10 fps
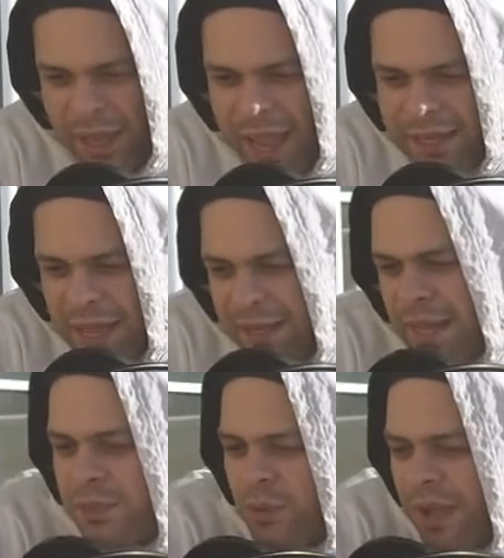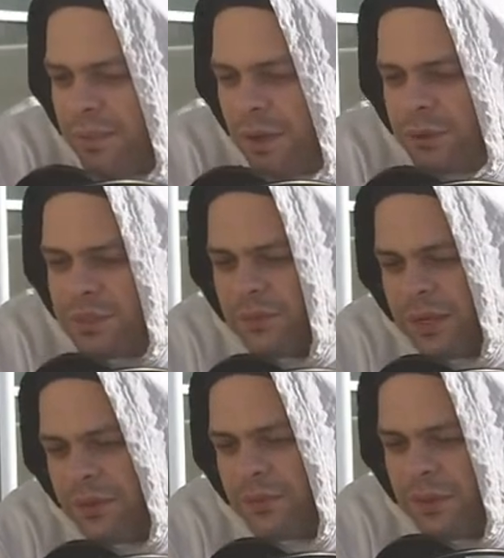And that's why I thought it was
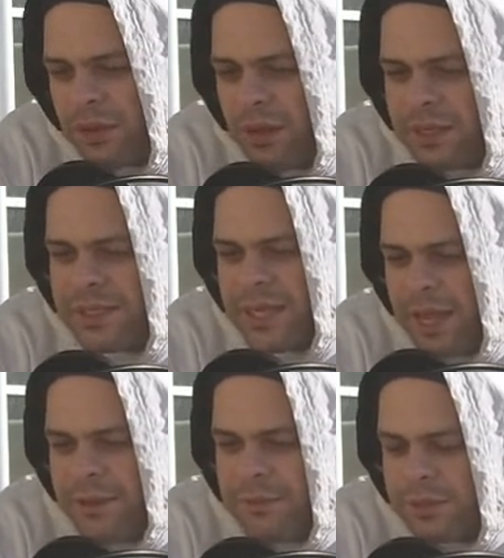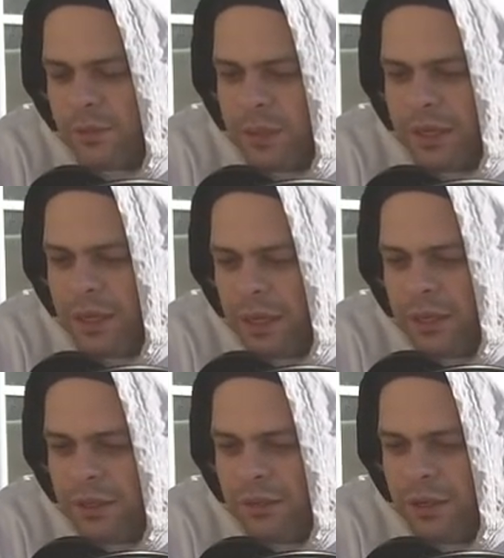funny for the longest times when,
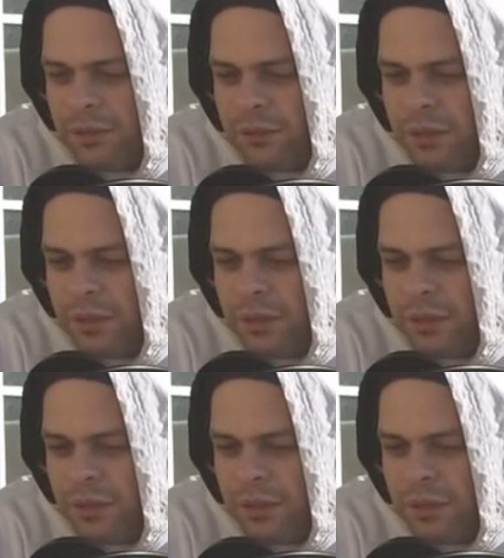you know,